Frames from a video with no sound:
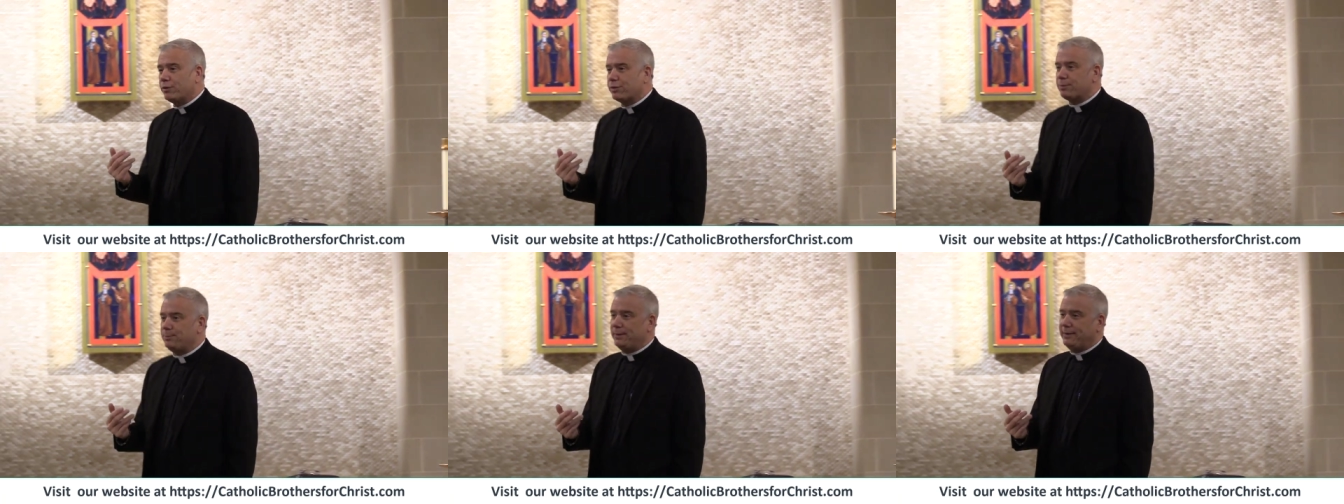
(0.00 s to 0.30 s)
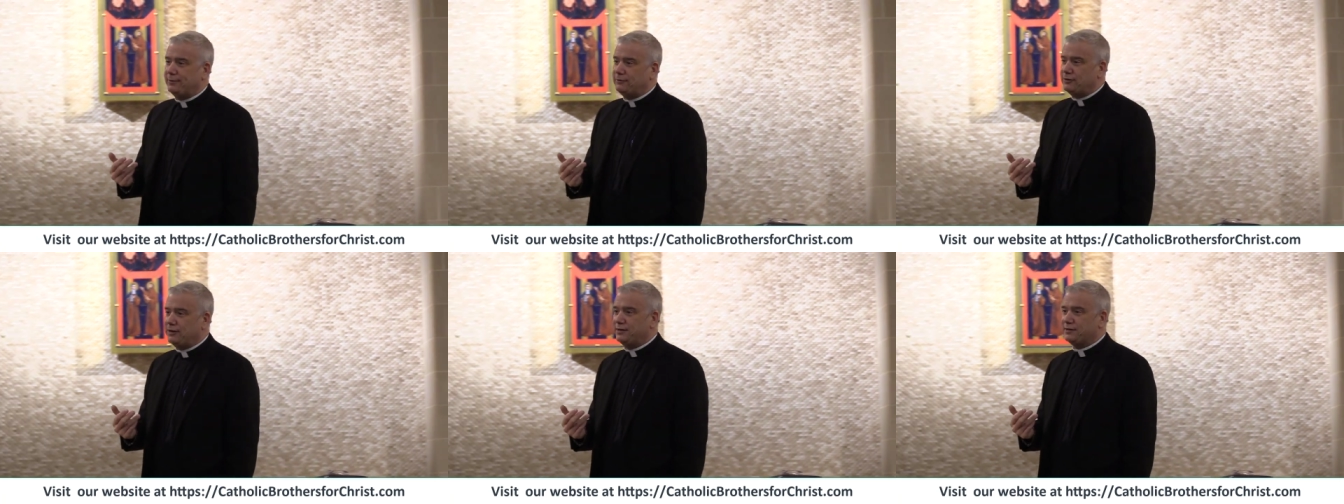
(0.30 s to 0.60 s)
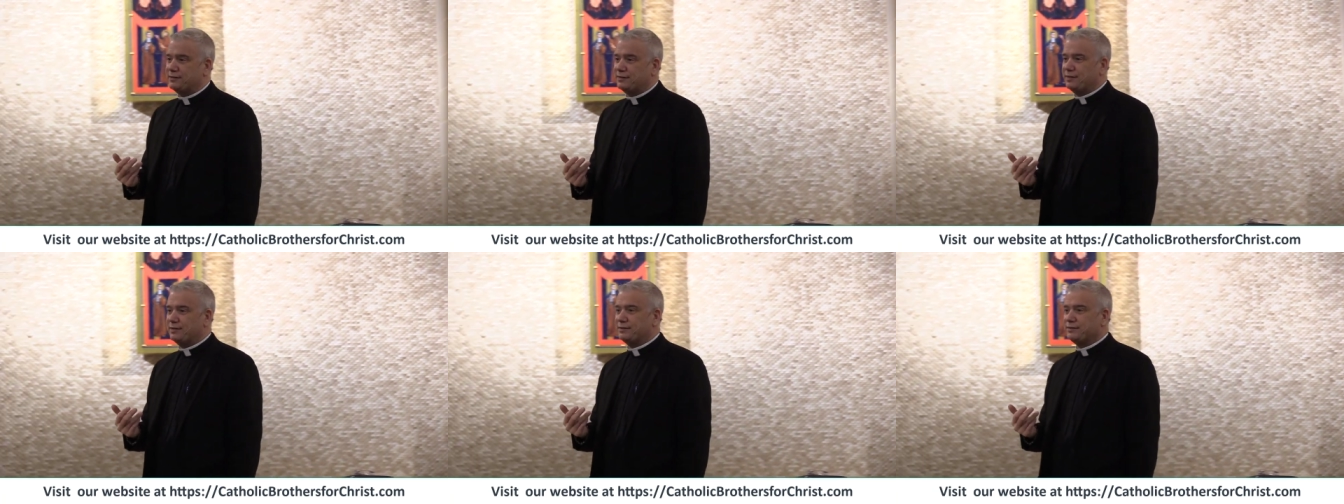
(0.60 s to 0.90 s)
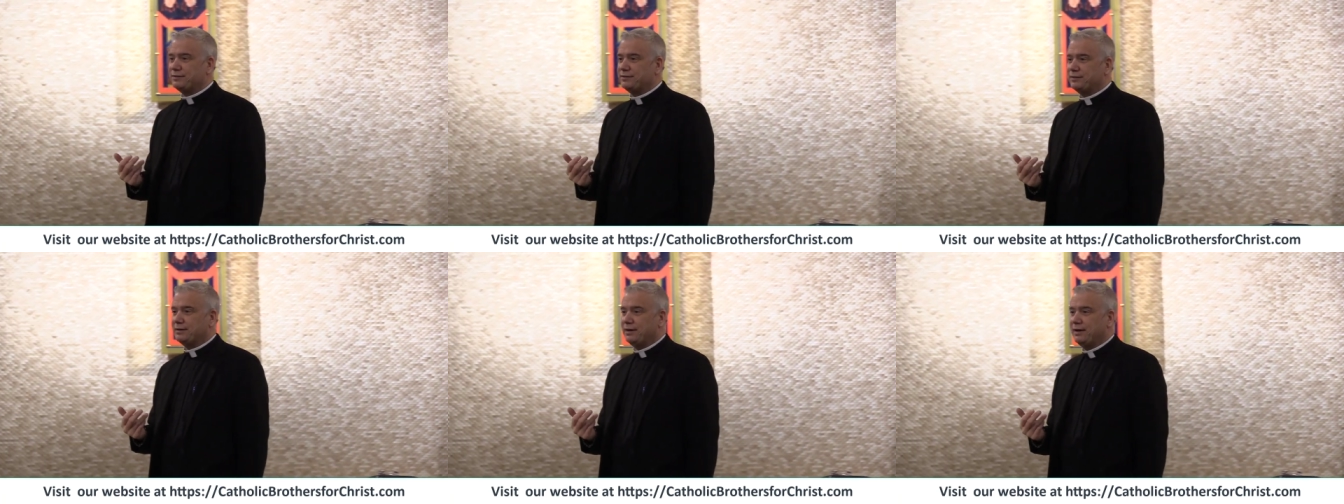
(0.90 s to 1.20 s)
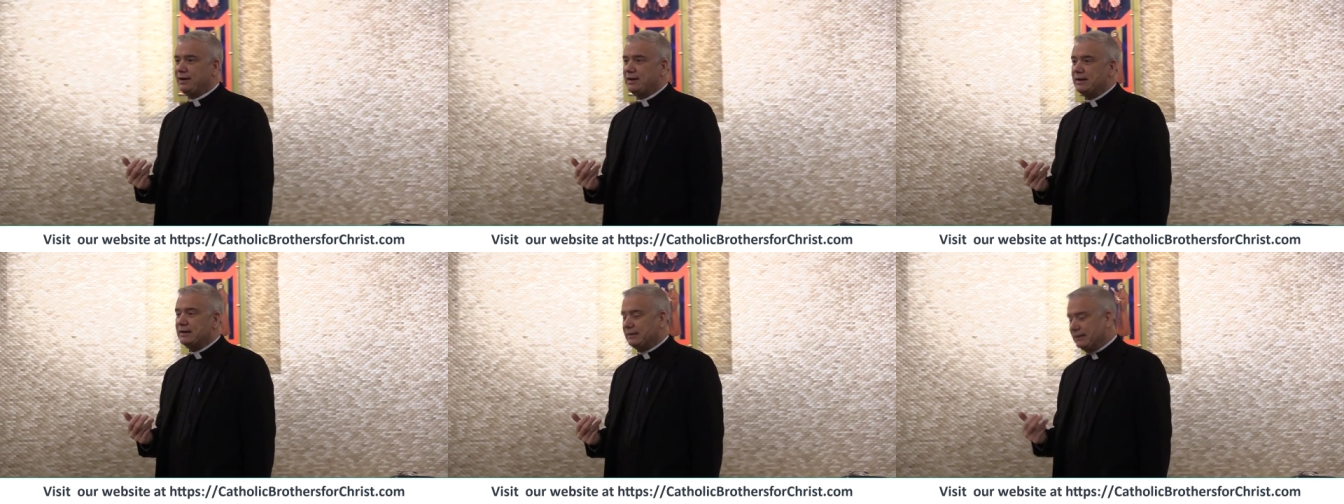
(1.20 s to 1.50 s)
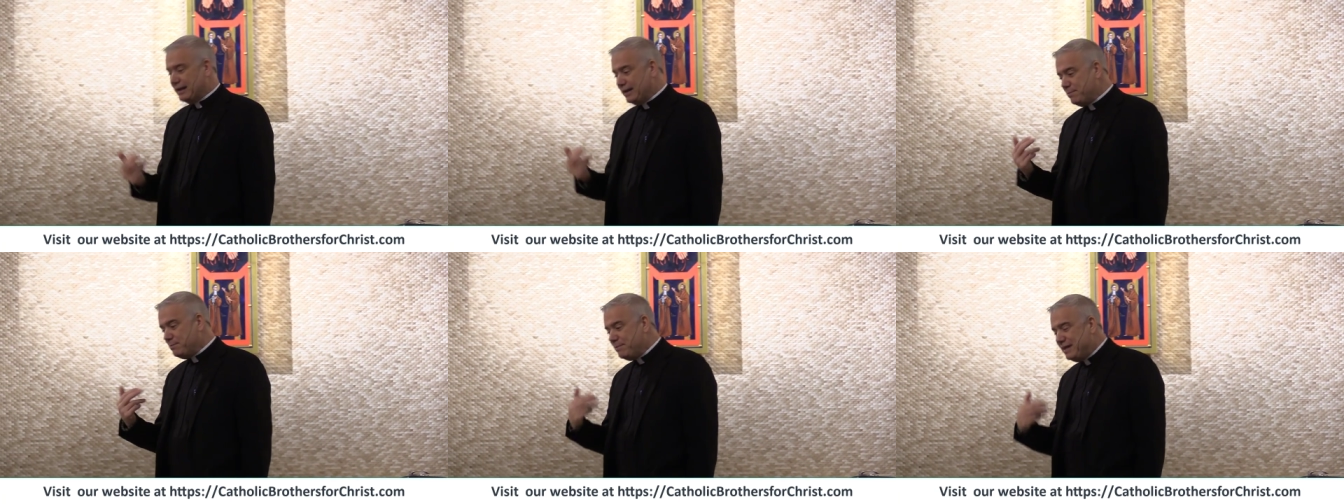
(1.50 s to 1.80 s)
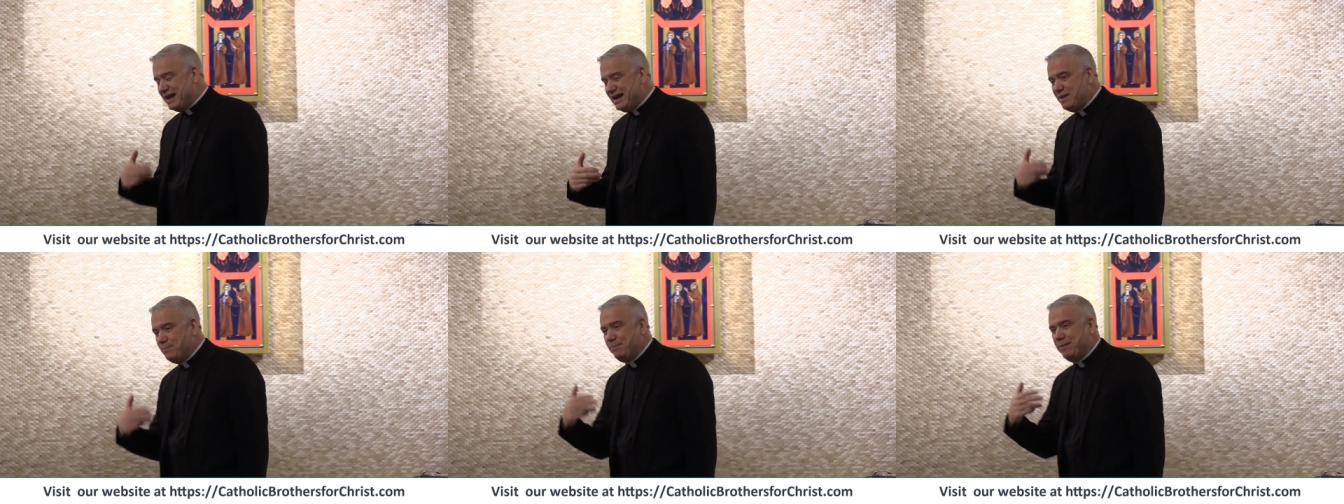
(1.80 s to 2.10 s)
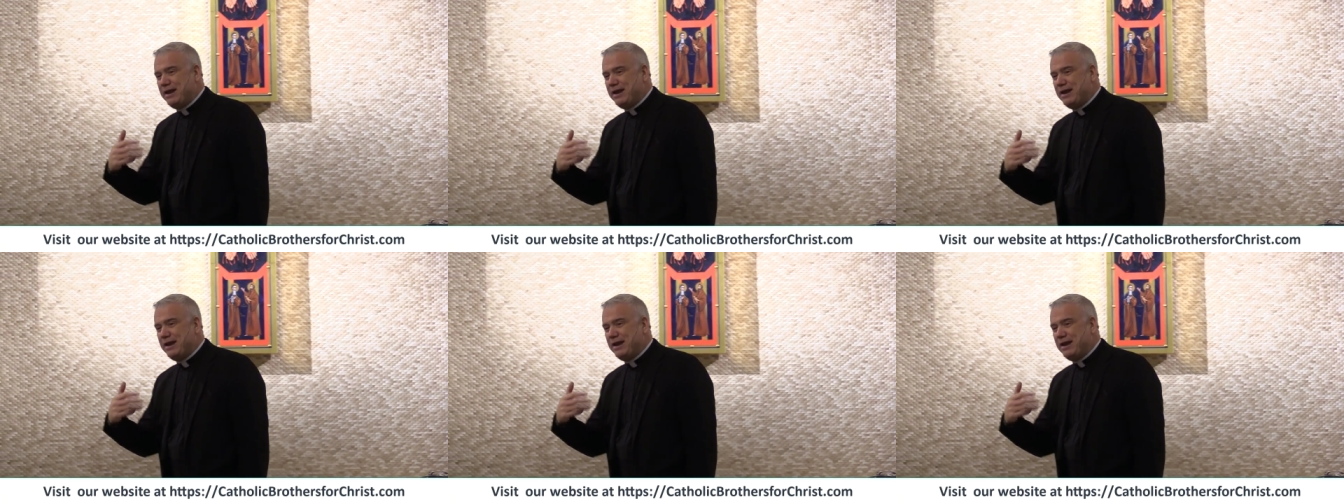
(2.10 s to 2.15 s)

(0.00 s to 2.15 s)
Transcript: with me, Jesus. Let me